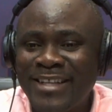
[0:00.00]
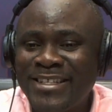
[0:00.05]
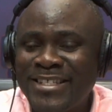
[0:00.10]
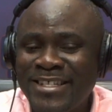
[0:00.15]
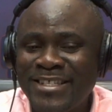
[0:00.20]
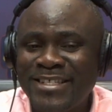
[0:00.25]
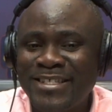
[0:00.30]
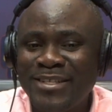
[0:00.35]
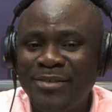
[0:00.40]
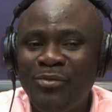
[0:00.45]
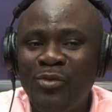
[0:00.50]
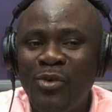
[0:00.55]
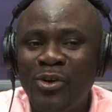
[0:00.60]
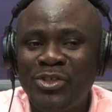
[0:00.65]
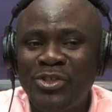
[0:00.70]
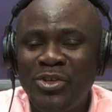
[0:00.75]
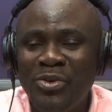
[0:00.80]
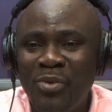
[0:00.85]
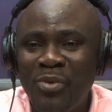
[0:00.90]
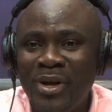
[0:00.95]
system
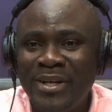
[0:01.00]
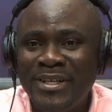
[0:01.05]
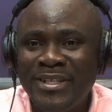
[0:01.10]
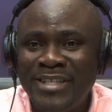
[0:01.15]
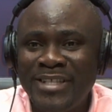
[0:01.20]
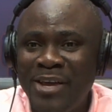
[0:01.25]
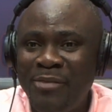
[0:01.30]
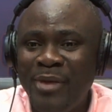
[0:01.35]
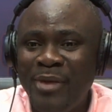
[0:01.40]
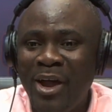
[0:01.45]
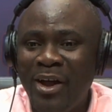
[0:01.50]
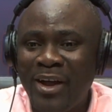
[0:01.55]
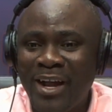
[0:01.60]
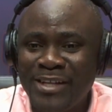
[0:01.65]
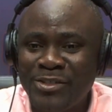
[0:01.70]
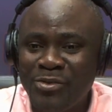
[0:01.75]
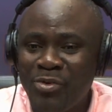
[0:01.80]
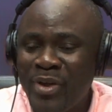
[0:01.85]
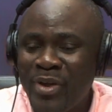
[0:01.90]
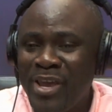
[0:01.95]
what you want.
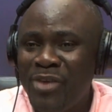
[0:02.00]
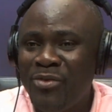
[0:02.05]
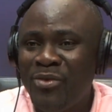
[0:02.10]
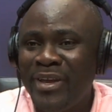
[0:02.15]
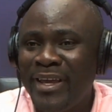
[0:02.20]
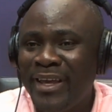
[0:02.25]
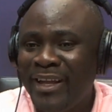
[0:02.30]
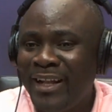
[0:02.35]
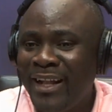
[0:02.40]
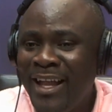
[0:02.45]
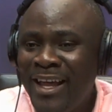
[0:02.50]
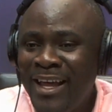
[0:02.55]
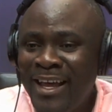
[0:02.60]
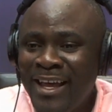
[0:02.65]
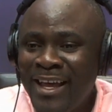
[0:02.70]
Okay, Google.